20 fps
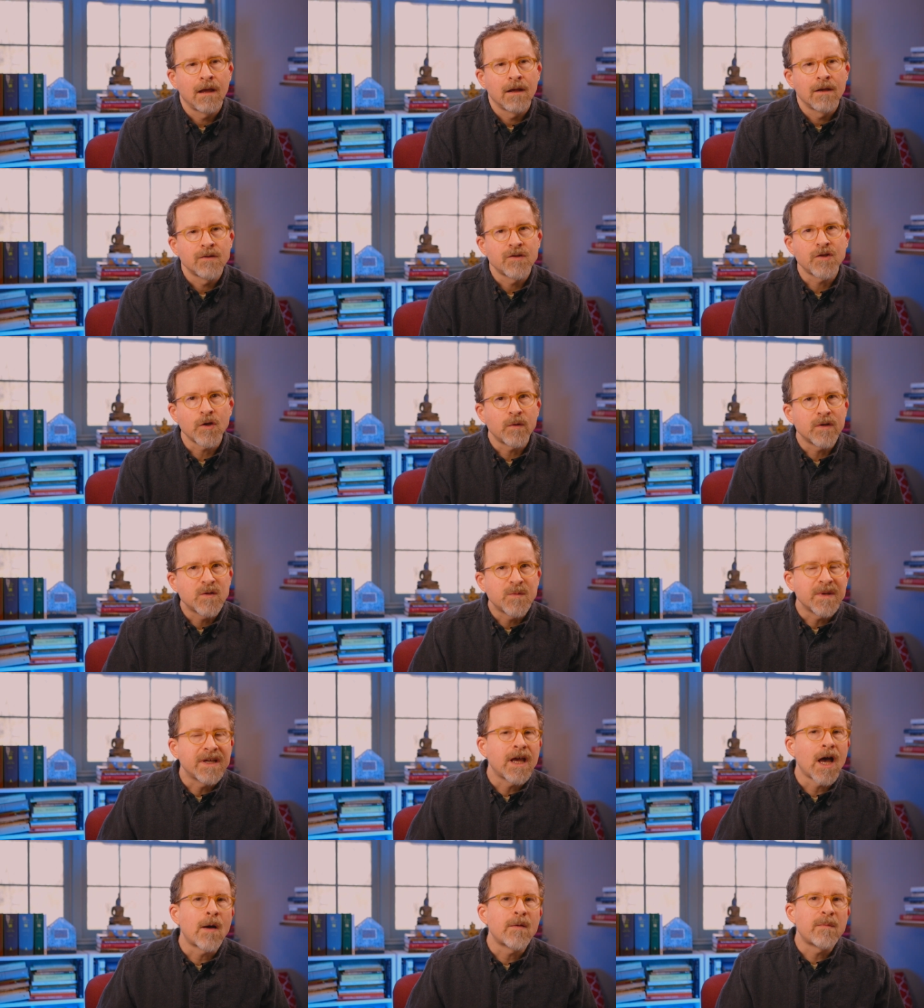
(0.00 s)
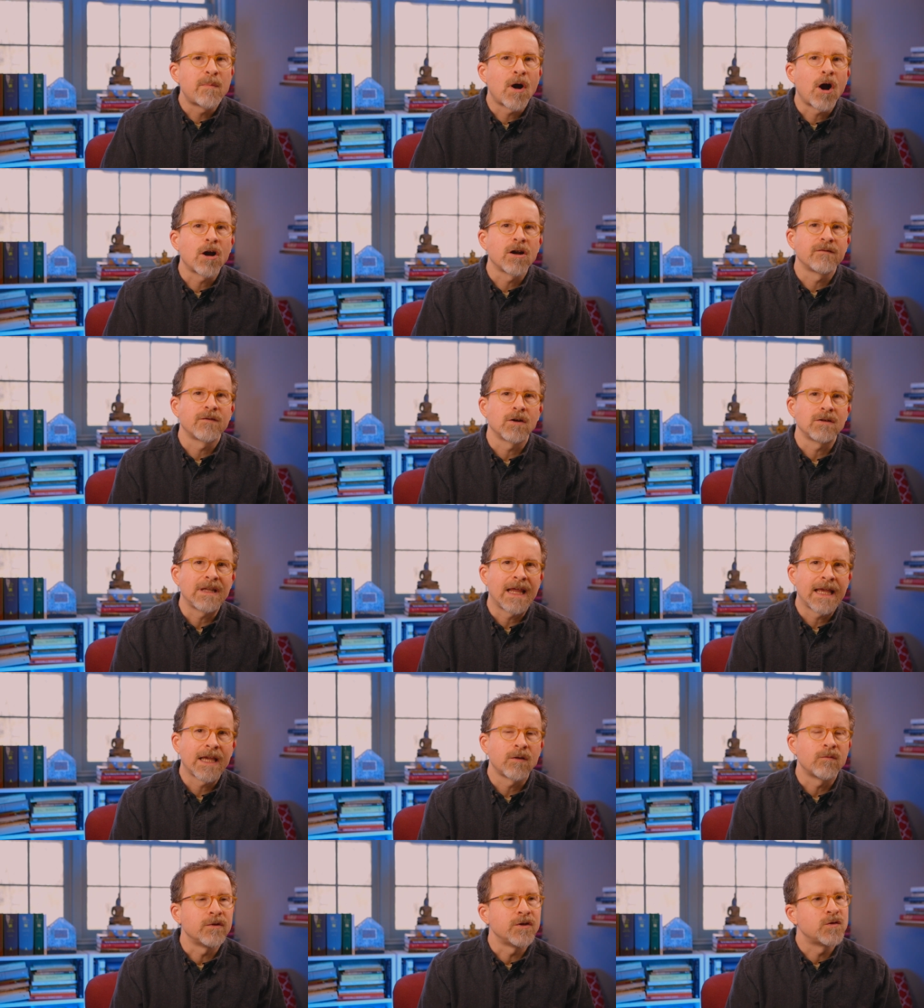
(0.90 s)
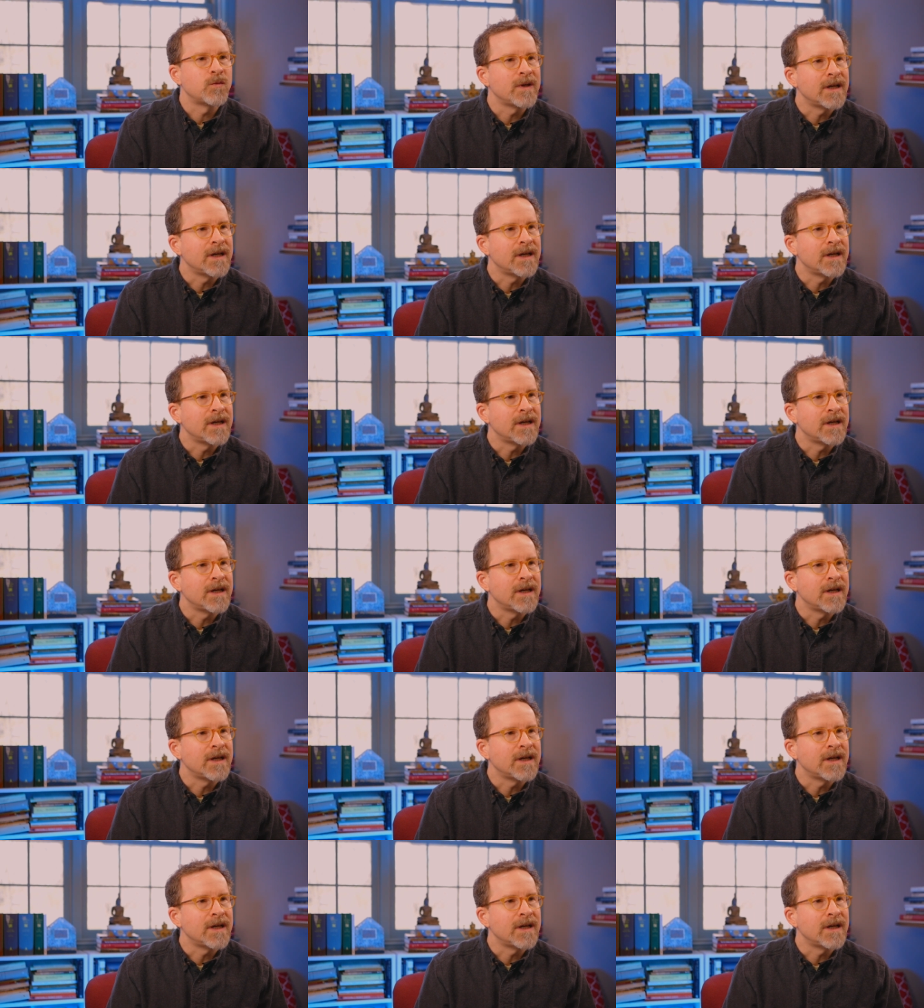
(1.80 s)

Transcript: So it's become a part of our language.